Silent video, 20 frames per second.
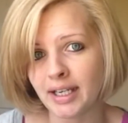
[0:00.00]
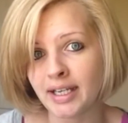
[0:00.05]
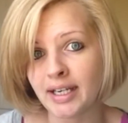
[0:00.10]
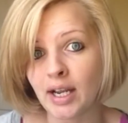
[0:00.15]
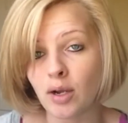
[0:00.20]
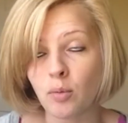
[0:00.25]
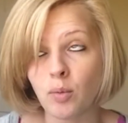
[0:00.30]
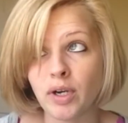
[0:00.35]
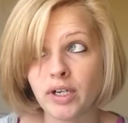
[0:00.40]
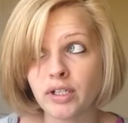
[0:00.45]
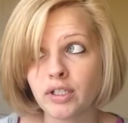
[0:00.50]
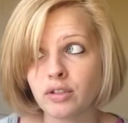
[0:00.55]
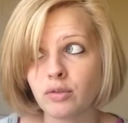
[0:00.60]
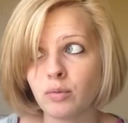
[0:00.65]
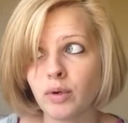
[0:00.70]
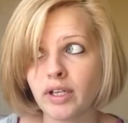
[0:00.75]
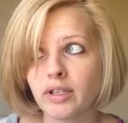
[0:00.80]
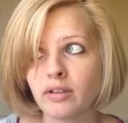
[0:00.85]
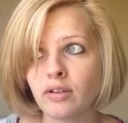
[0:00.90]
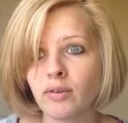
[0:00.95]
And I wonder
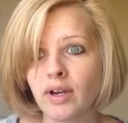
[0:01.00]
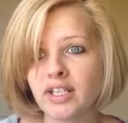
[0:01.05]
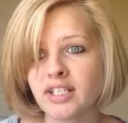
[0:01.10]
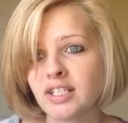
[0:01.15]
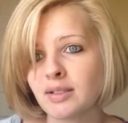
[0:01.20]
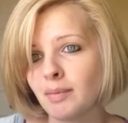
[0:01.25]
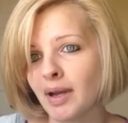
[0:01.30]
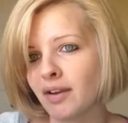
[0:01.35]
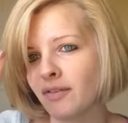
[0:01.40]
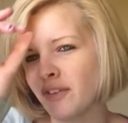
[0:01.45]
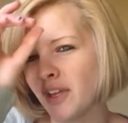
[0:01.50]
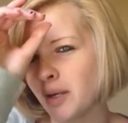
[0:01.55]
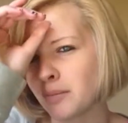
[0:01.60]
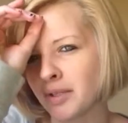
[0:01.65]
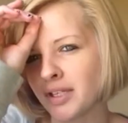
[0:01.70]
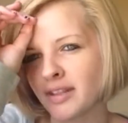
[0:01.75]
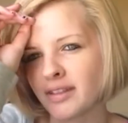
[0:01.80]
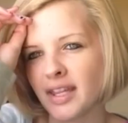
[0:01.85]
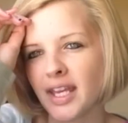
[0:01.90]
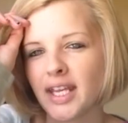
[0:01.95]
what the rest of my
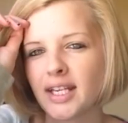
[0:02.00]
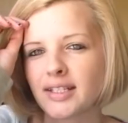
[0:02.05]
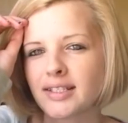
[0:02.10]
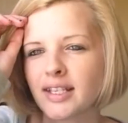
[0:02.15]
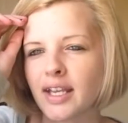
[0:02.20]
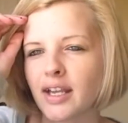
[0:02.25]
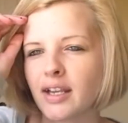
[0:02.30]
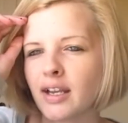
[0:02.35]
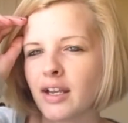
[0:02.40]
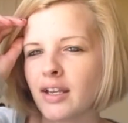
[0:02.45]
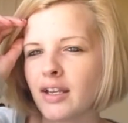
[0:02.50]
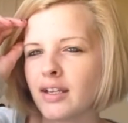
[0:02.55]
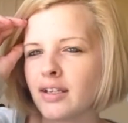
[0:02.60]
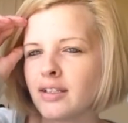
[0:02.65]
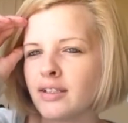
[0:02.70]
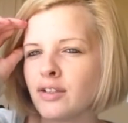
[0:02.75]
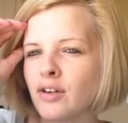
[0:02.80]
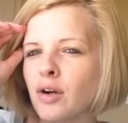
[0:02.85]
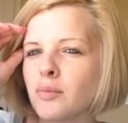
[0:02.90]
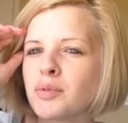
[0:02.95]
family thinks.
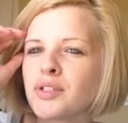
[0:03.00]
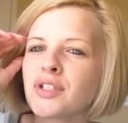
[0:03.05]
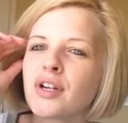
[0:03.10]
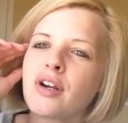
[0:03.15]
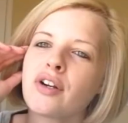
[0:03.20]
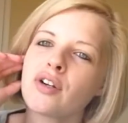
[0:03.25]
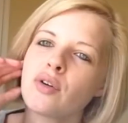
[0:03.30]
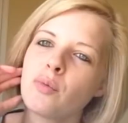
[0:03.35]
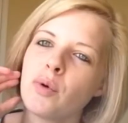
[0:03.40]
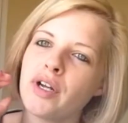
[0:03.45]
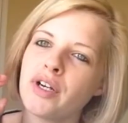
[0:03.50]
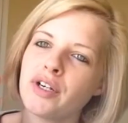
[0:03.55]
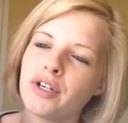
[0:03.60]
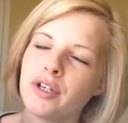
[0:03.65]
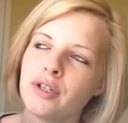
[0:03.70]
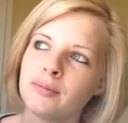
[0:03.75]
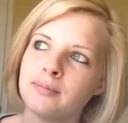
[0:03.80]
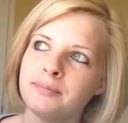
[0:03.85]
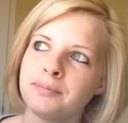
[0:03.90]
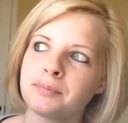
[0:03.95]
I'm starting to
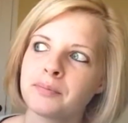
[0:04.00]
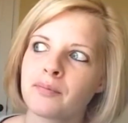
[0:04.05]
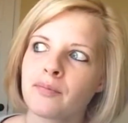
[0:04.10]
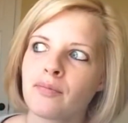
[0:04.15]
wonder,